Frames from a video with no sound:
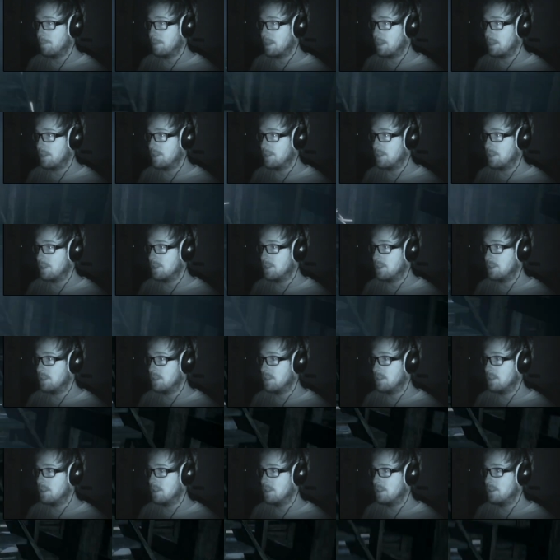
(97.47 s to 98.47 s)
because
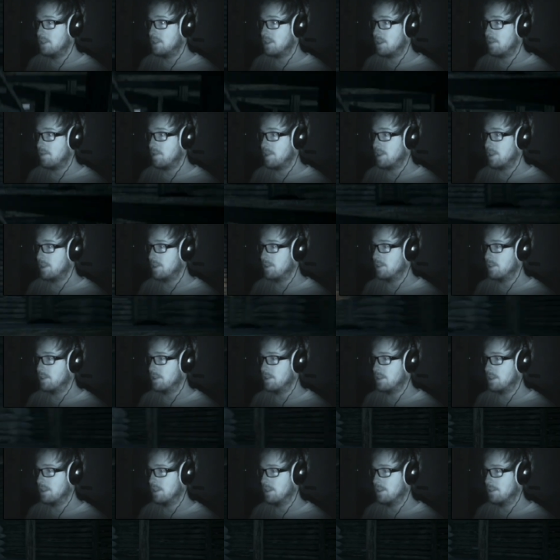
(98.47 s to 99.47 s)
it's only good
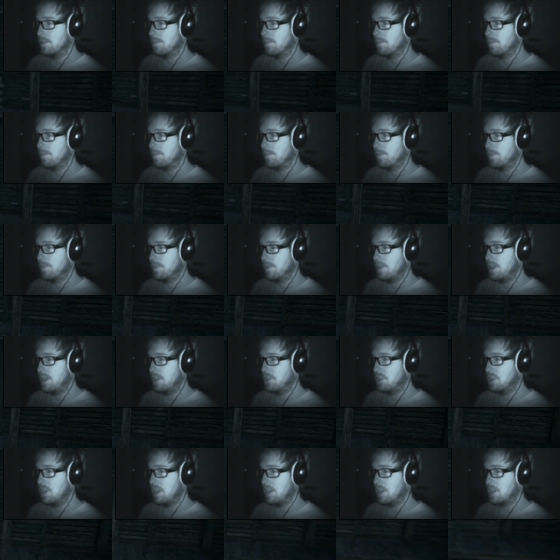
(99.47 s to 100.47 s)
to
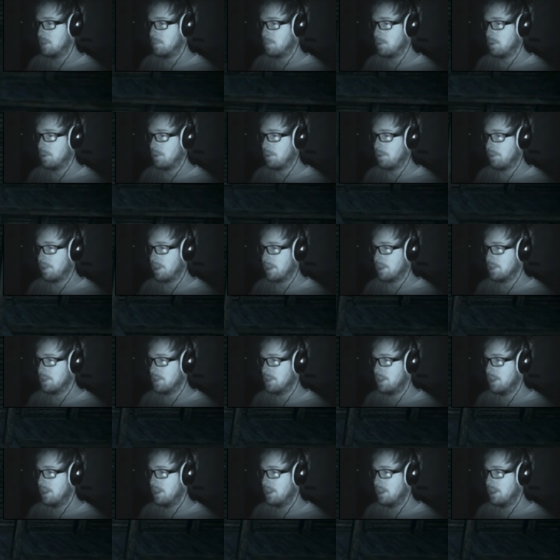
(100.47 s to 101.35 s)
actually explore things.